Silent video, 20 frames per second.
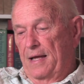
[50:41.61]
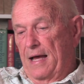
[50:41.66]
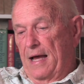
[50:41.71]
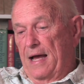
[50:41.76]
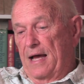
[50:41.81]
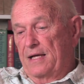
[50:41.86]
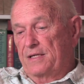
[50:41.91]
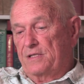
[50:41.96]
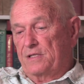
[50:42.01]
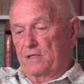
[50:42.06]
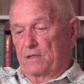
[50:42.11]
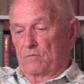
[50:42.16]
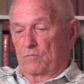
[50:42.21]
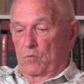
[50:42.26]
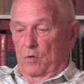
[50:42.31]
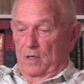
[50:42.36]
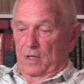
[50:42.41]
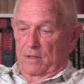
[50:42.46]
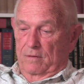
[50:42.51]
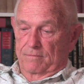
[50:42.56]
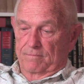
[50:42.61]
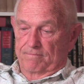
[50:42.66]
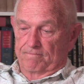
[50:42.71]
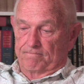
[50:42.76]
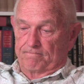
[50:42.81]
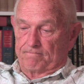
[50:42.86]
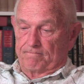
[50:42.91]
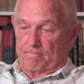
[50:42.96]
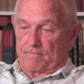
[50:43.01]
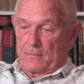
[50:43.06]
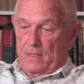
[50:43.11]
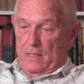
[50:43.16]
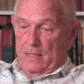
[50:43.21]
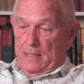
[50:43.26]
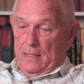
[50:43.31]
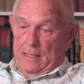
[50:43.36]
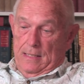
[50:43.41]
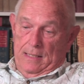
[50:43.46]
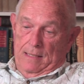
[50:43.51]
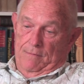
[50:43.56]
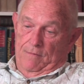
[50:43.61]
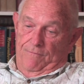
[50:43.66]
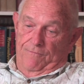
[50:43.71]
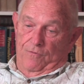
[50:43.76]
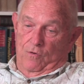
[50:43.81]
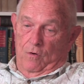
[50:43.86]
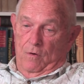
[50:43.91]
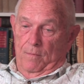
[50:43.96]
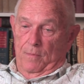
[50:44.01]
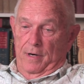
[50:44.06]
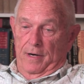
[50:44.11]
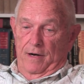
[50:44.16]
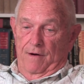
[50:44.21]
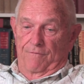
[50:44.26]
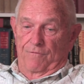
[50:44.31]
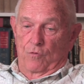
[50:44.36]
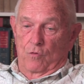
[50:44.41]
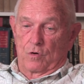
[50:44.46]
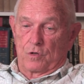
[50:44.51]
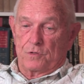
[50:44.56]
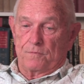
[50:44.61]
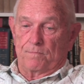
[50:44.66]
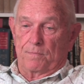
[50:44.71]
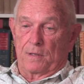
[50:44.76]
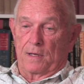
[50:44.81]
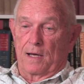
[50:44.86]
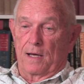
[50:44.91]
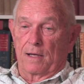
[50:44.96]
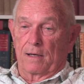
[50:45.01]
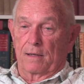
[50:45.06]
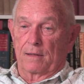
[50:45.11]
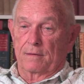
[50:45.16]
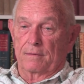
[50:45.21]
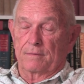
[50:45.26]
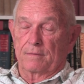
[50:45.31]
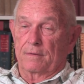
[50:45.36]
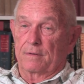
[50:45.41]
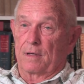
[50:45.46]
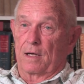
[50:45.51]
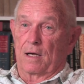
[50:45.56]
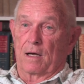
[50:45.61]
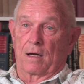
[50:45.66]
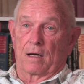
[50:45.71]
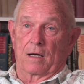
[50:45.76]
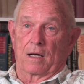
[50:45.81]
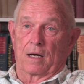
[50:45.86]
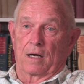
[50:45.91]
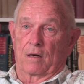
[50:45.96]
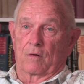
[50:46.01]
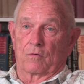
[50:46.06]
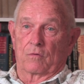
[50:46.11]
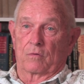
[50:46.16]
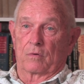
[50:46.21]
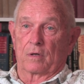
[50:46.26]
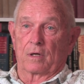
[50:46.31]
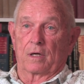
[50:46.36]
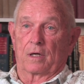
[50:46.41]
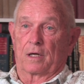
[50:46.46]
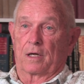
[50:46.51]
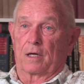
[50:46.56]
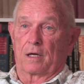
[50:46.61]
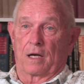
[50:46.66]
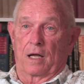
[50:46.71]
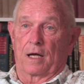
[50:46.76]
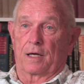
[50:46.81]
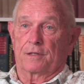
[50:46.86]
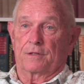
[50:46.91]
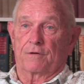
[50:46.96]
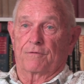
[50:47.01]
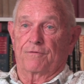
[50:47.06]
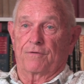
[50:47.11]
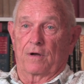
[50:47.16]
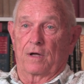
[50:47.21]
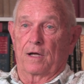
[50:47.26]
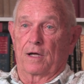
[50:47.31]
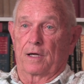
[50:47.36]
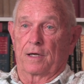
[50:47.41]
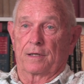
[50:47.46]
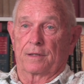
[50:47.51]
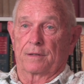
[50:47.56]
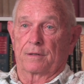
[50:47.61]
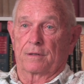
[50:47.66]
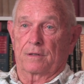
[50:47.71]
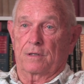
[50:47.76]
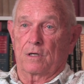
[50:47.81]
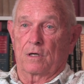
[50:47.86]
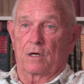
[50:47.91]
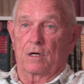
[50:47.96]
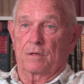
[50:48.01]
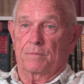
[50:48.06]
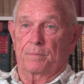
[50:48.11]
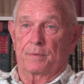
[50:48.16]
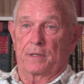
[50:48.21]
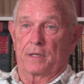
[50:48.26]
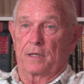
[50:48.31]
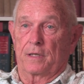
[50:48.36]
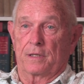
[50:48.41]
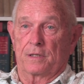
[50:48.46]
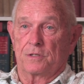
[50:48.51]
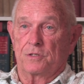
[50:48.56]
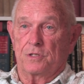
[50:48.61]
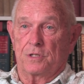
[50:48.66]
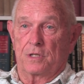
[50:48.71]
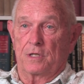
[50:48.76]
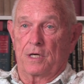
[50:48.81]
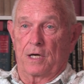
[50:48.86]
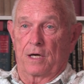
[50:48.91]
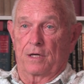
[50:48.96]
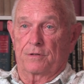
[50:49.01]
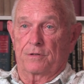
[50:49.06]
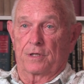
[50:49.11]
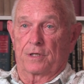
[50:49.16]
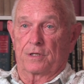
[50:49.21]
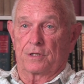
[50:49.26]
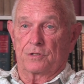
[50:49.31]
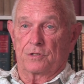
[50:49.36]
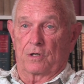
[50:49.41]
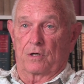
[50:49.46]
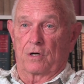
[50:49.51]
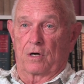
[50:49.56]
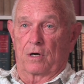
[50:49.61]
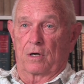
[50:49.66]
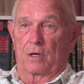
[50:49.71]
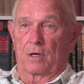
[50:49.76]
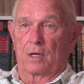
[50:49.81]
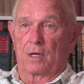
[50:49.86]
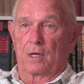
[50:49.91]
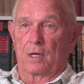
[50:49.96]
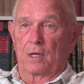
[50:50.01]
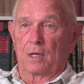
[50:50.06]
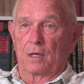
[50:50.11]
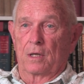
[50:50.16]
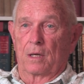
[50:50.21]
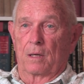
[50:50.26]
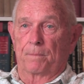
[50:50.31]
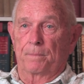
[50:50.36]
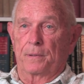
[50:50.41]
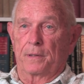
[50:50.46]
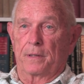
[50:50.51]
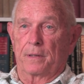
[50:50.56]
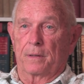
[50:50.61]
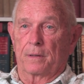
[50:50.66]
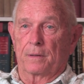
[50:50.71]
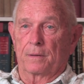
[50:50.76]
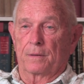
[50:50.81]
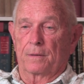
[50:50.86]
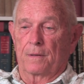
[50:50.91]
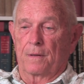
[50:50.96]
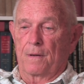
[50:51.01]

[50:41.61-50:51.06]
I said, well, I'm a former Air Force pilot, and I really like to fly in the cockpit and see how things are up here.